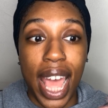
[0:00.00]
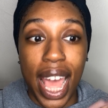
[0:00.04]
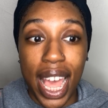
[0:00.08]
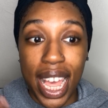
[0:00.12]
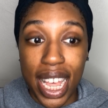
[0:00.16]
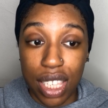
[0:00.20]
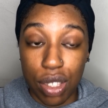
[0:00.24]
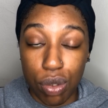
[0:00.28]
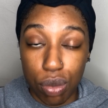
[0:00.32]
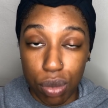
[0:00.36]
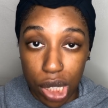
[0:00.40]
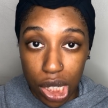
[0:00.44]
that
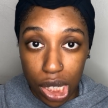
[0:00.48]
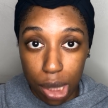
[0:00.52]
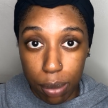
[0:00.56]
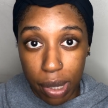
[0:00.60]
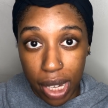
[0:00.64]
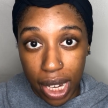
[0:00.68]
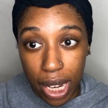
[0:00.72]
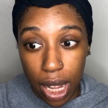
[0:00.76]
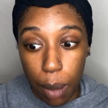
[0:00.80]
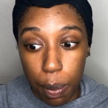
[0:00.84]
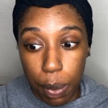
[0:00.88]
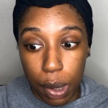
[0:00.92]
has really
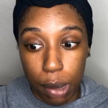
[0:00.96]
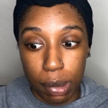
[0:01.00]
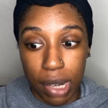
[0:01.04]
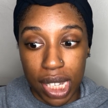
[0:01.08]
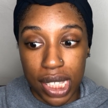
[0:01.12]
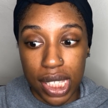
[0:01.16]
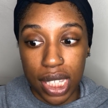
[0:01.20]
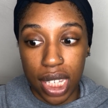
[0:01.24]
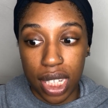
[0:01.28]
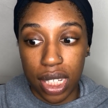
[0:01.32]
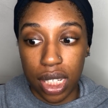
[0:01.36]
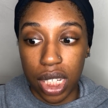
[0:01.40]
been helping
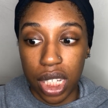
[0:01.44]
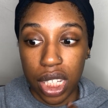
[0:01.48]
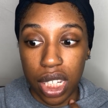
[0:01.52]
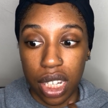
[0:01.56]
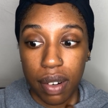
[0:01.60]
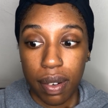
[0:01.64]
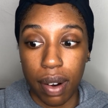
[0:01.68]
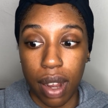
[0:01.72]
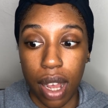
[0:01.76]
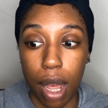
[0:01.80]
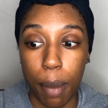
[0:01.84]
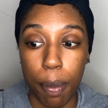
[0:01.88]
my skin
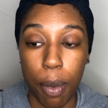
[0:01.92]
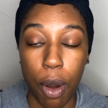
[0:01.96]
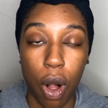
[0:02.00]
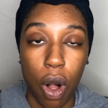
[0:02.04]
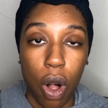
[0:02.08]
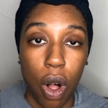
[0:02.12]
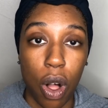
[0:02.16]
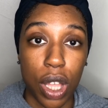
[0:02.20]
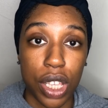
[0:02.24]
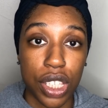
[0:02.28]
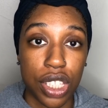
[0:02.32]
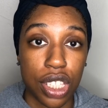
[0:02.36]
clear
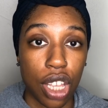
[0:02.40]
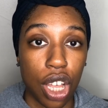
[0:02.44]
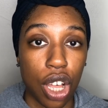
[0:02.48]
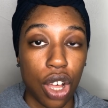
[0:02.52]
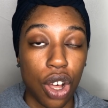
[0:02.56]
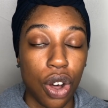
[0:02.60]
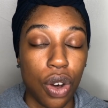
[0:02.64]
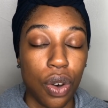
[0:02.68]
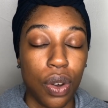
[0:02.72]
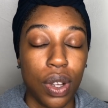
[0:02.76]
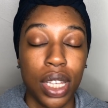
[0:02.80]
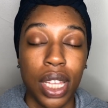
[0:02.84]
up.
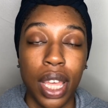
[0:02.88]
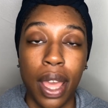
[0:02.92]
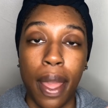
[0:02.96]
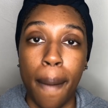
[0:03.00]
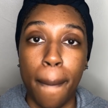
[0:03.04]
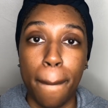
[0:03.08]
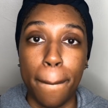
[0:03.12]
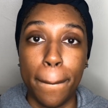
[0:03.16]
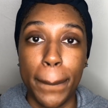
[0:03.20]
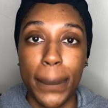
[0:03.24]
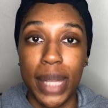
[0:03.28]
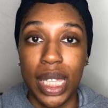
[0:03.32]
Also,
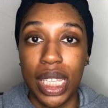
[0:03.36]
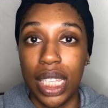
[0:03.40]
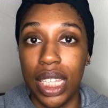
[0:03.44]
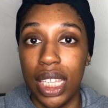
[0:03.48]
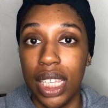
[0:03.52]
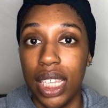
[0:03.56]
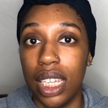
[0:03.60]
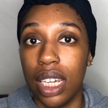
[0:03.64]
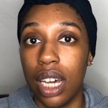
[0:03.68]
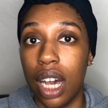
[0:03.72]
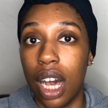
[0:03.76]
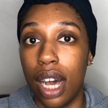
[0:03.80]

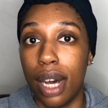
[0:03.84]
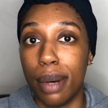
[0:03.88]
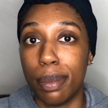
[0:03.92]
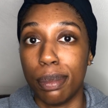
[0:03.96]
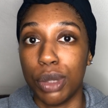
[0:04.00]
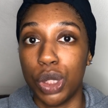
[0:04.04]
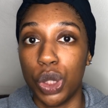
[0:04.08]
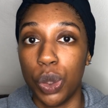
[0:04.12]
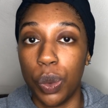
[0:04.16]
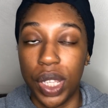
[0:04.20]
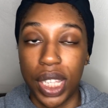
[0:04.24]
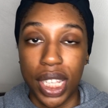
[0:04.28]
me
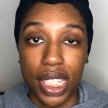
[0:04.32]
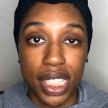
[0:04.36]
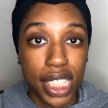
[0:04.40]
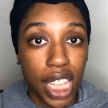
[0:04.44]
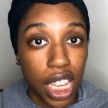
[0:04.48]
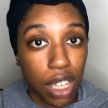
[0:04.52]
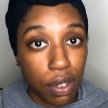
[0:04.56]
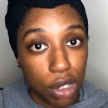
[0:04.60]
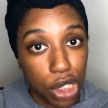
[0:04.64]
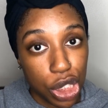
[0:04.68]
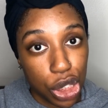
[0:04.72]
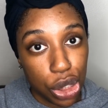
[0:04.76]
doing the
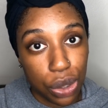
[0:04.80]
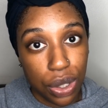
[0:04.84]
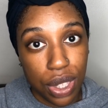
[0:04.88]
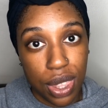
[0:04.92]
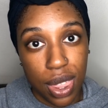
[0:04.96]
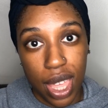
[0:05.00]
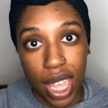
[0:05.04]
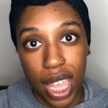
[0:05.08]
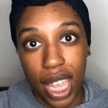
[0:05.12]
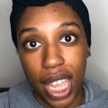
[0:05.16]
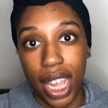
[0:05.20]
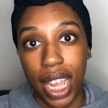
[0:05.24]
celery juice
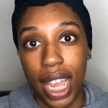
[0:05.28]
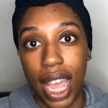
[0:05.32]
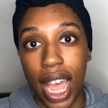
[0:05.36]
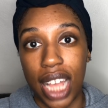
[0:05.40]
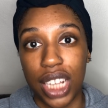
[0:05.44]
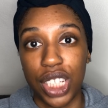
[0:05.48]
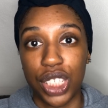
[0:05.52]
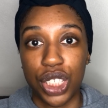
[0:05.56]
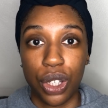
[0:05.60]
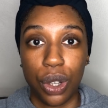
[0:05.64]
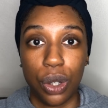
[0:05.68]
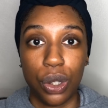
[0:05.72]
thing,
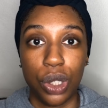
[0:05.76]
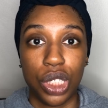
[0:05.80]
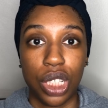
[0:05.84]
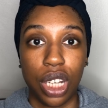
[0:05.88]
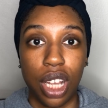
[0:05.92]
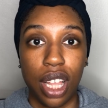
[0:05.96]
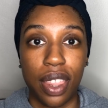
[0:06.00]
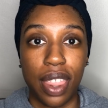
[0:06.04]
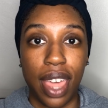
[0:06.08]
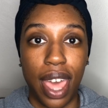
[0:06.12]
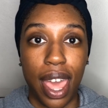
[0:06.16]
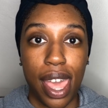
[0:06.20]
I showed
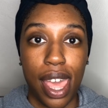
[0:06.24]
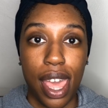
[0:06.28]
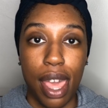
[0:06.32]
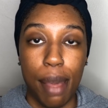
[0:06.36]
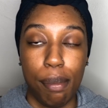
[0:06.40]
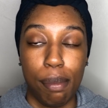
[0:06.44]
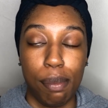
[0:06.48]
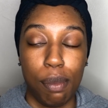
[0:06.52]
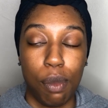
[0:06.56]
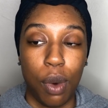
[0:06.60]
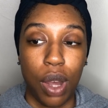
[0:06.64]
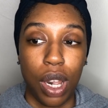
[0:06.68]
y'all that
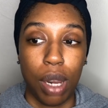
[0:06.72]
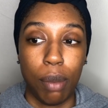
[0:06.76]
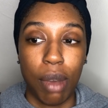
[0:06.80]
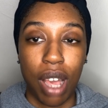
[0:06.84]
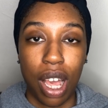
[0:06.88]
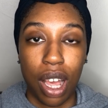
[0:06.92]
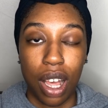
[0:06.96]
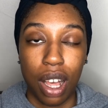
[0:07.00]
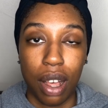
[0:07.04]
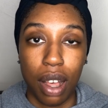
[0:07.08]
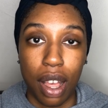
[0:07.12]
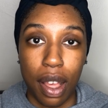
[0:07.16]
in one of
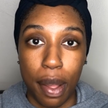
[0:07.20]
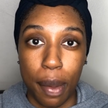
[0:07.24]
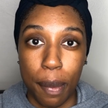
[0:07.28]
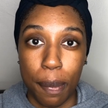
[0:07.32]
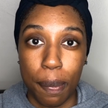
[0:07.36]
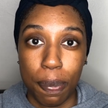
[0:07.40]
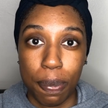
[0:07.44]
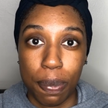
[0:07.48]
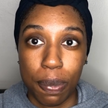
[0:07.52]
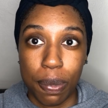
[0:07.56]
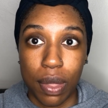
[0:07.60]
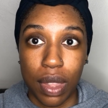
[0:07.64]
my
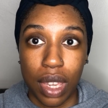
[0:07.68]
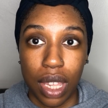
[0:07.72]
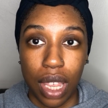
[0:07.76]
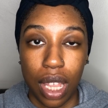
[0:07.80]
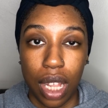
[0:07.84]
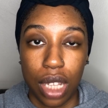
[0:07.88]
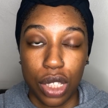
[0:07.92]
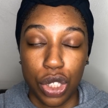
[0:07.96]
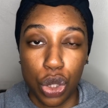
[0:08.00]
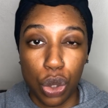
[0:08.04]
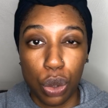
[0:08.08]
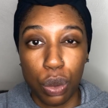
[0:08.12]

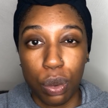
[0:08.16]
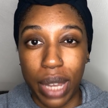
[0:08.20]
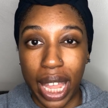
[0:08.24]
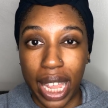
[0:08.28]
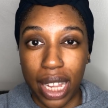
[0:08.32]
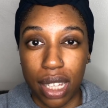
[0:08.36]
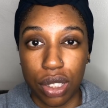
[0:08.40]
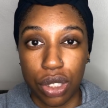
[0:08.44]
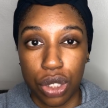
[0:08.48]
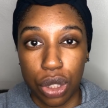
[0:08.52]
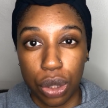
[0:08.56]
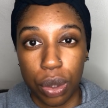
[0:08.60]

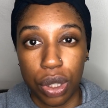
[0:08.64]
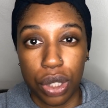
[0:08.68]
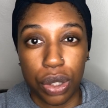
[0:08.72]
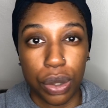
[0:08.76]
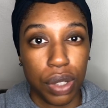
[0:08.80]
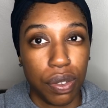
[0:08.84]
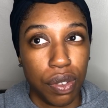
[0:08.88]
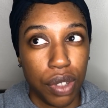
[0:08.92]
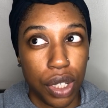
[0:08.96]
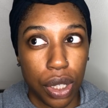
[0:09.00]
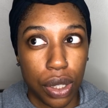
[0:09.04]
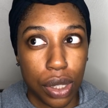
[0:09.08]
two or
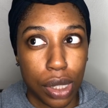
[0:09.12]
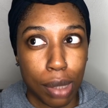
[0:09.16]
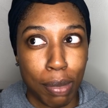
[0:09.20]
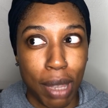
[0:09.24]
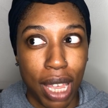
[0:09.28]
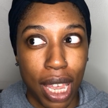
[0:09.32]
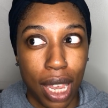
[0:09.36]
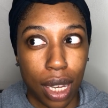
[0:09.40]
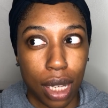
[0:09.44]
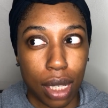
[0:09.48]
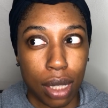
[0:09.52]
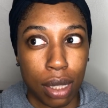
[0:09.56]
three videos
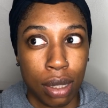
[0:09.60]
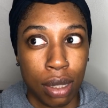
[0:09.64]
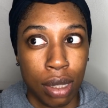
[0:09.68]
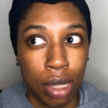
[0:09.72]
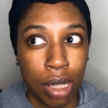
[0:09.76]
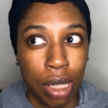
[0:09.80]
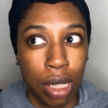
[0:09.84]
back.